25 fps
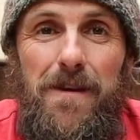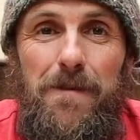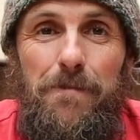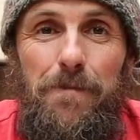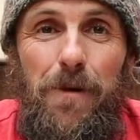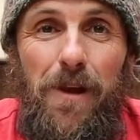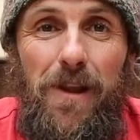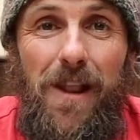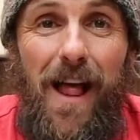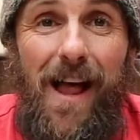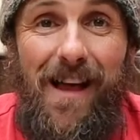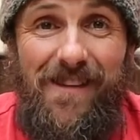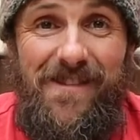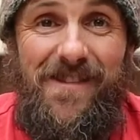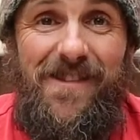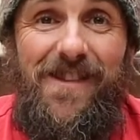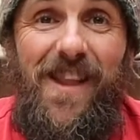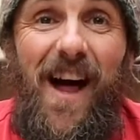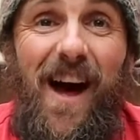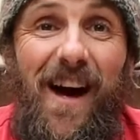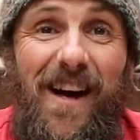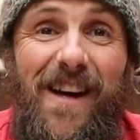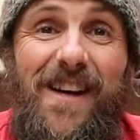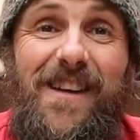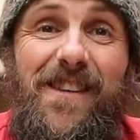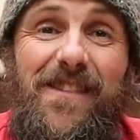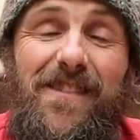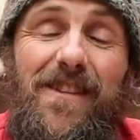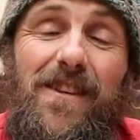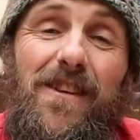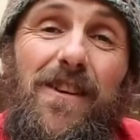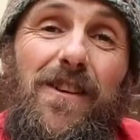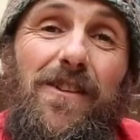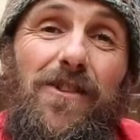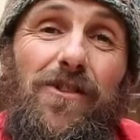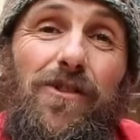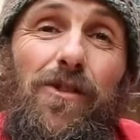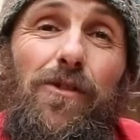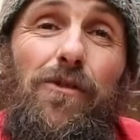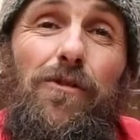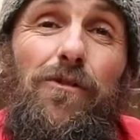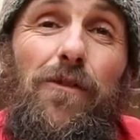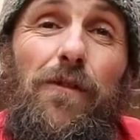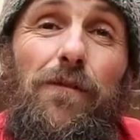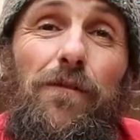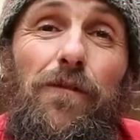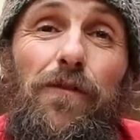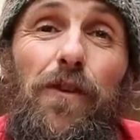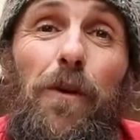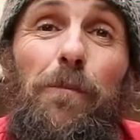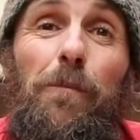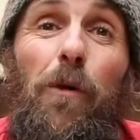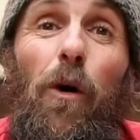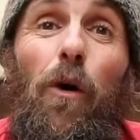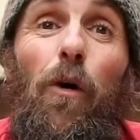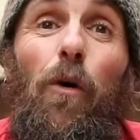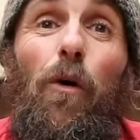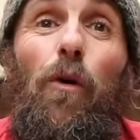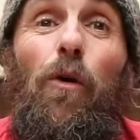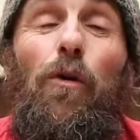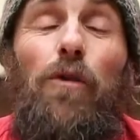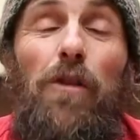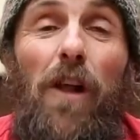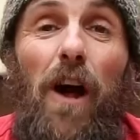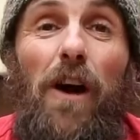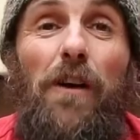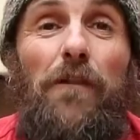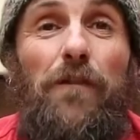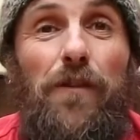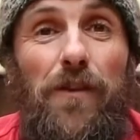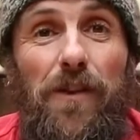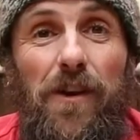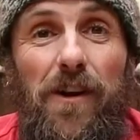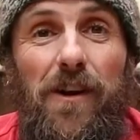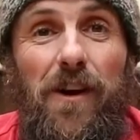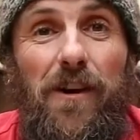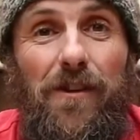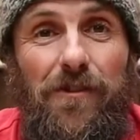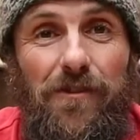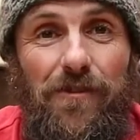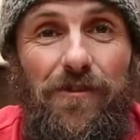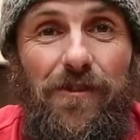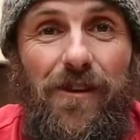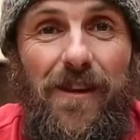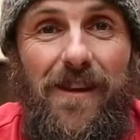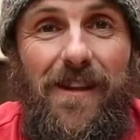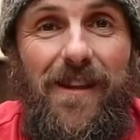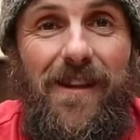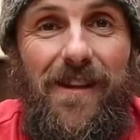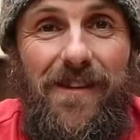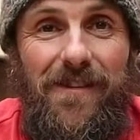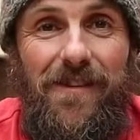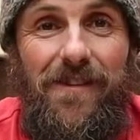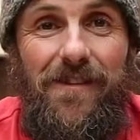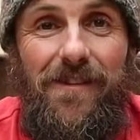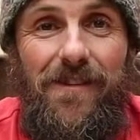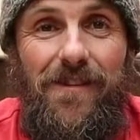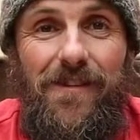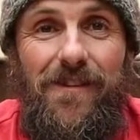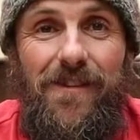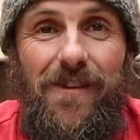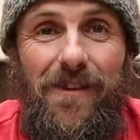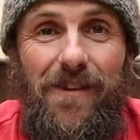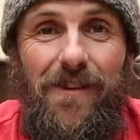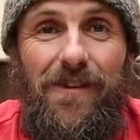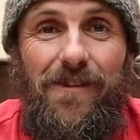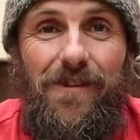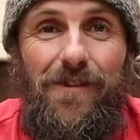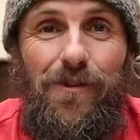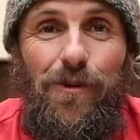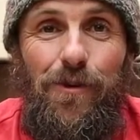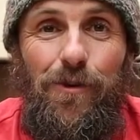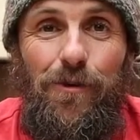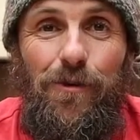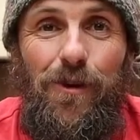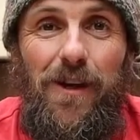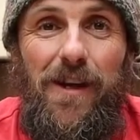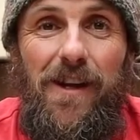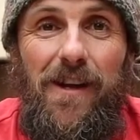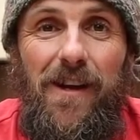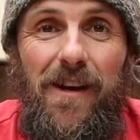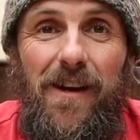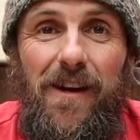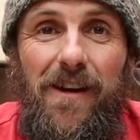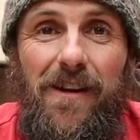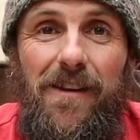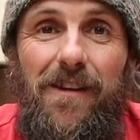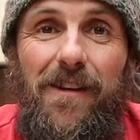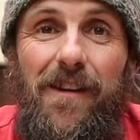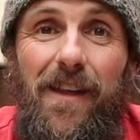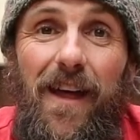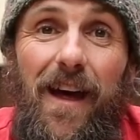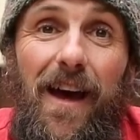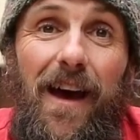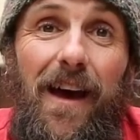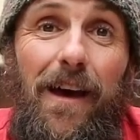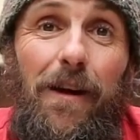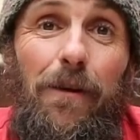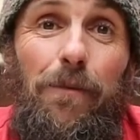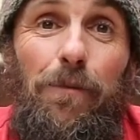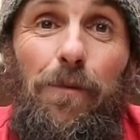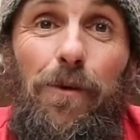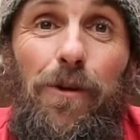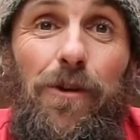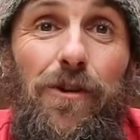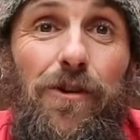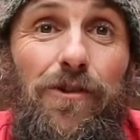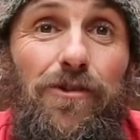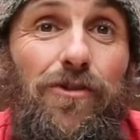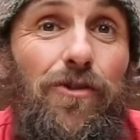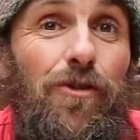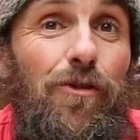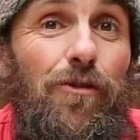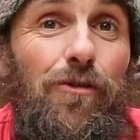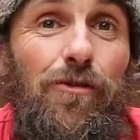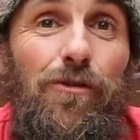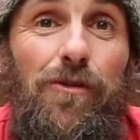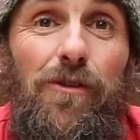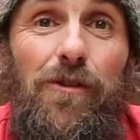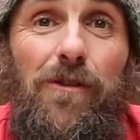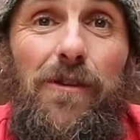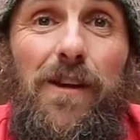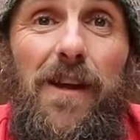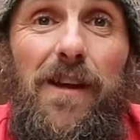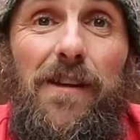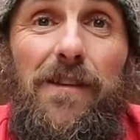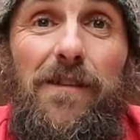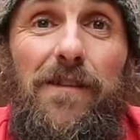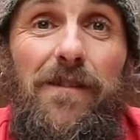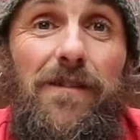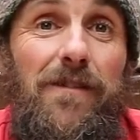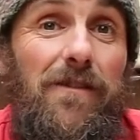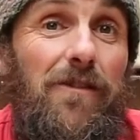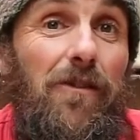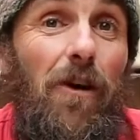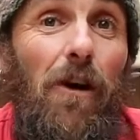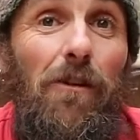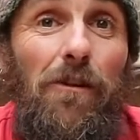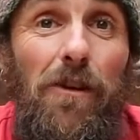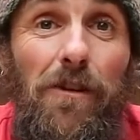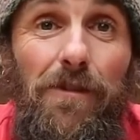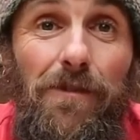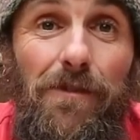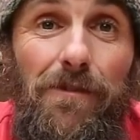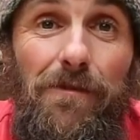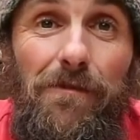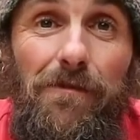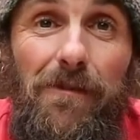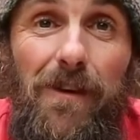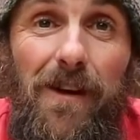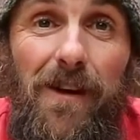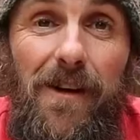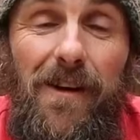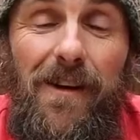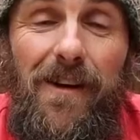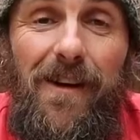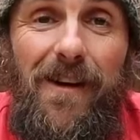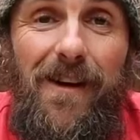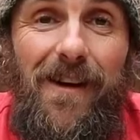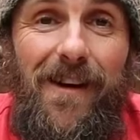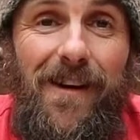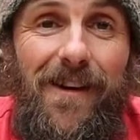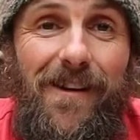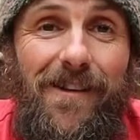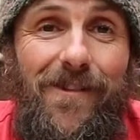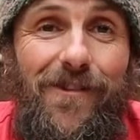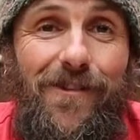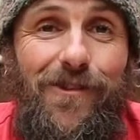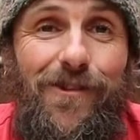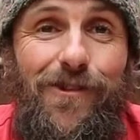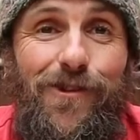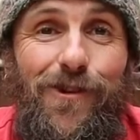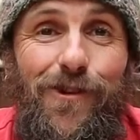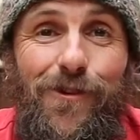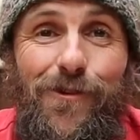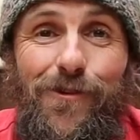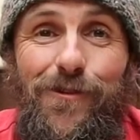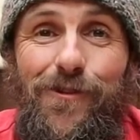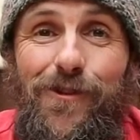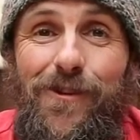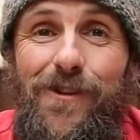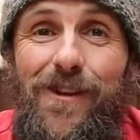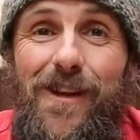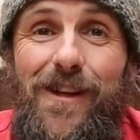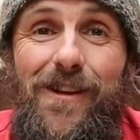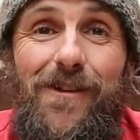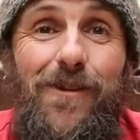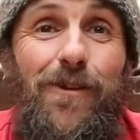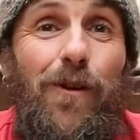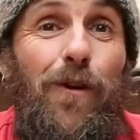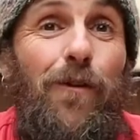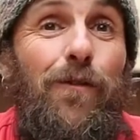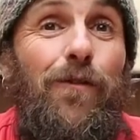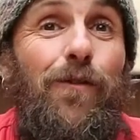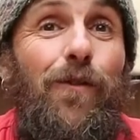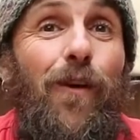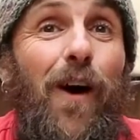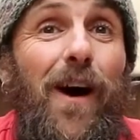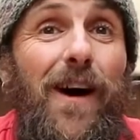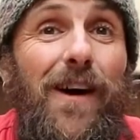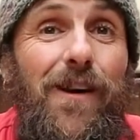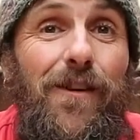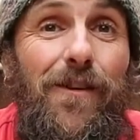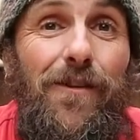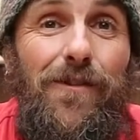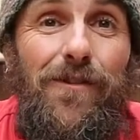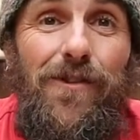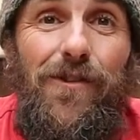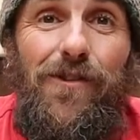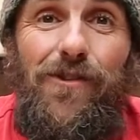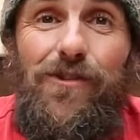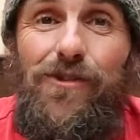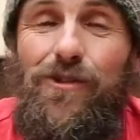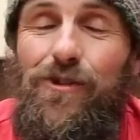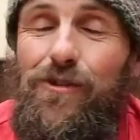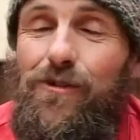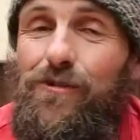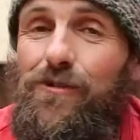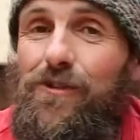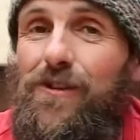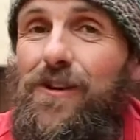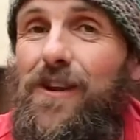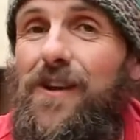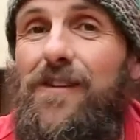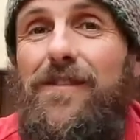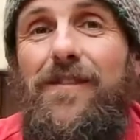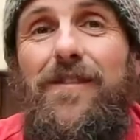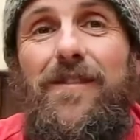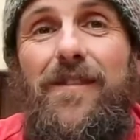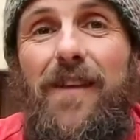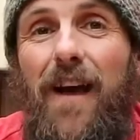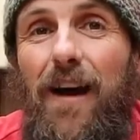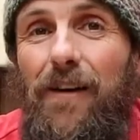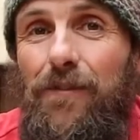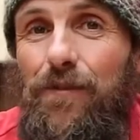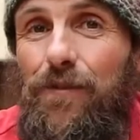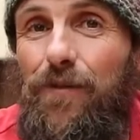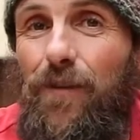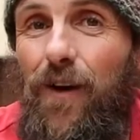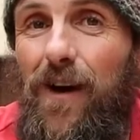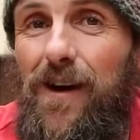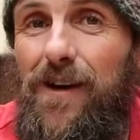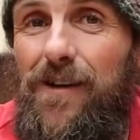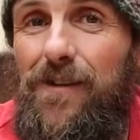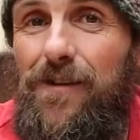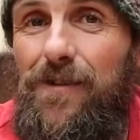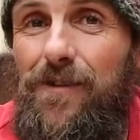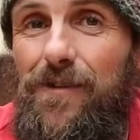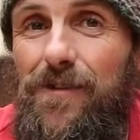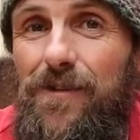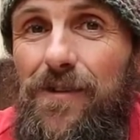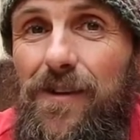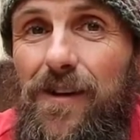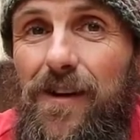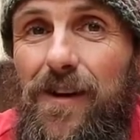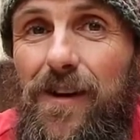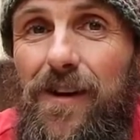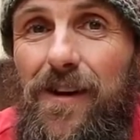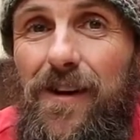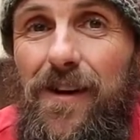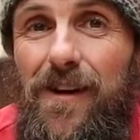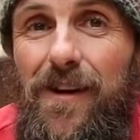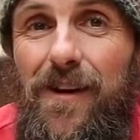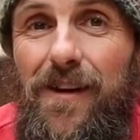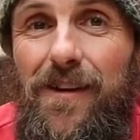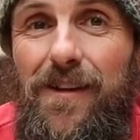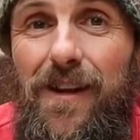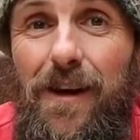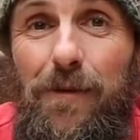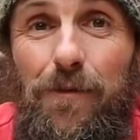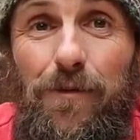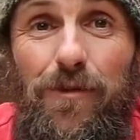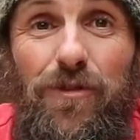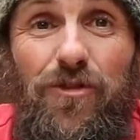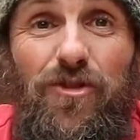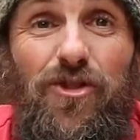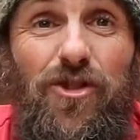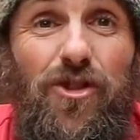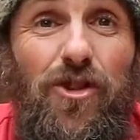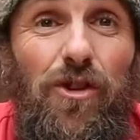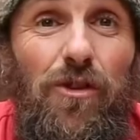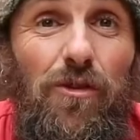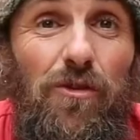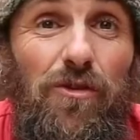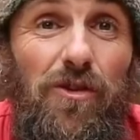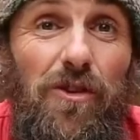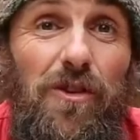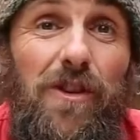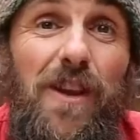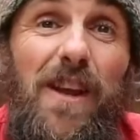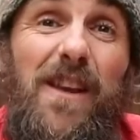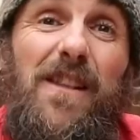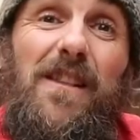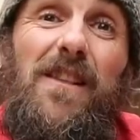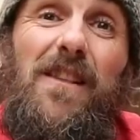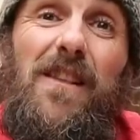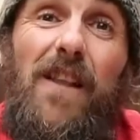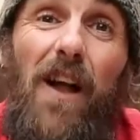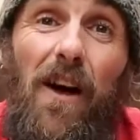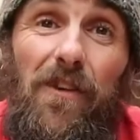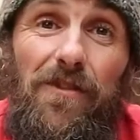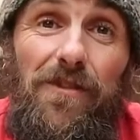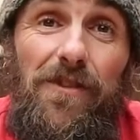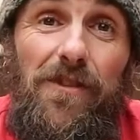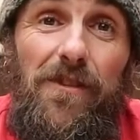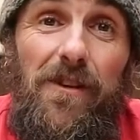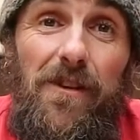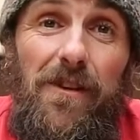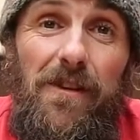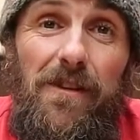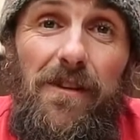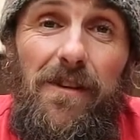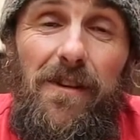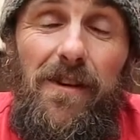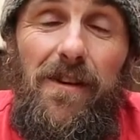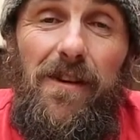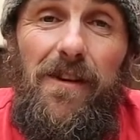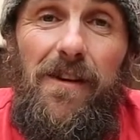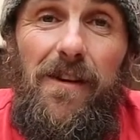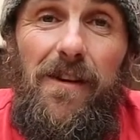But last night, children from all over the country listened to the story. There were children in Scotland, and children in North Wales, and children in South Wales. There was children in London,